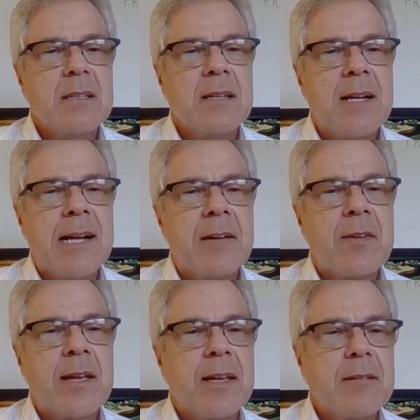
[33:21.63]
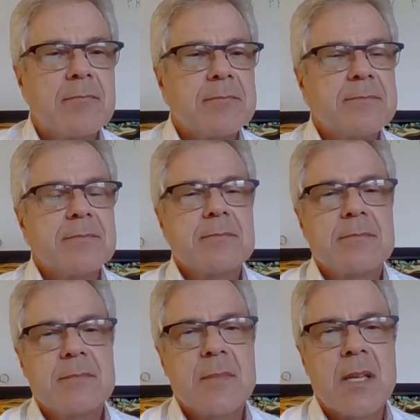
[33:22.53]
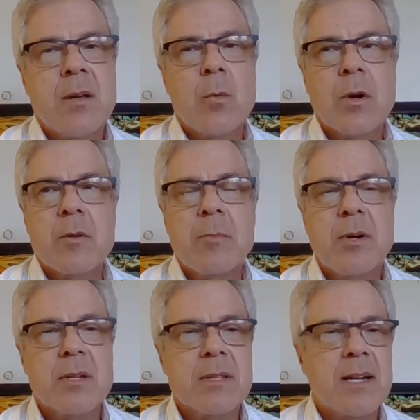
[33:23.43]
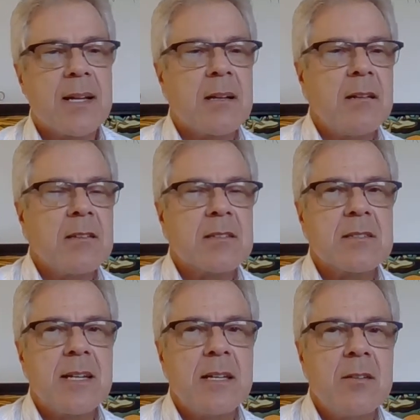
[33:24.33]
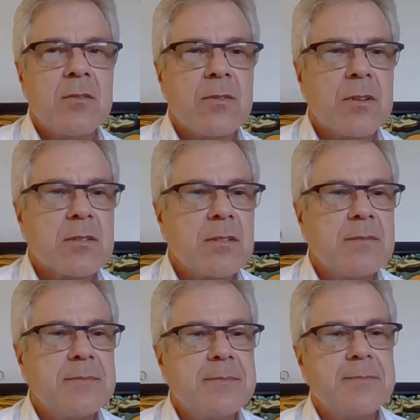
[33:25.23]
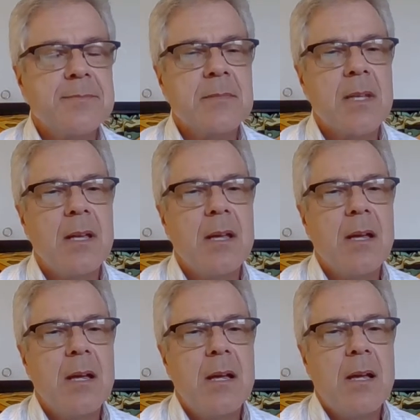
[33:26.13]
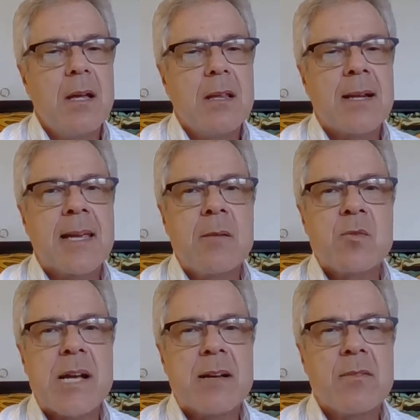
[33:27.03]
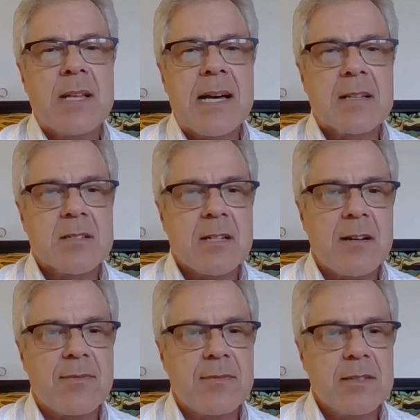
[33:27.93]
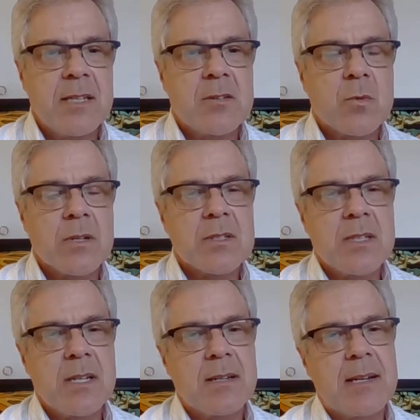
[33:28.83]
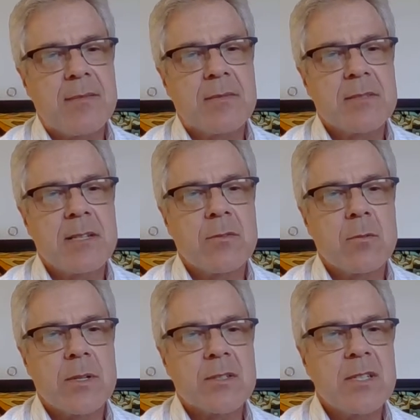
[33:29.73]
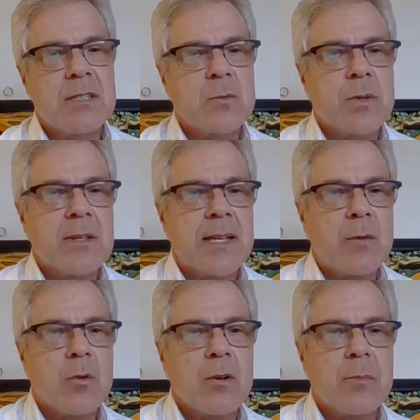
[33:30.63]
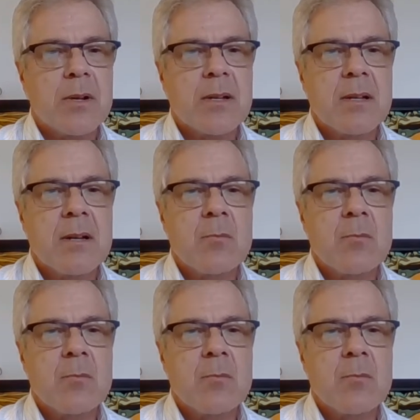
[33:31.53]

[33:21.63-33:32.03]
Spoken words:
I have a workbook that I call the Site Universal. I keep track of a lot of stuff. Each worksheet, I have several worksheets within that workbook.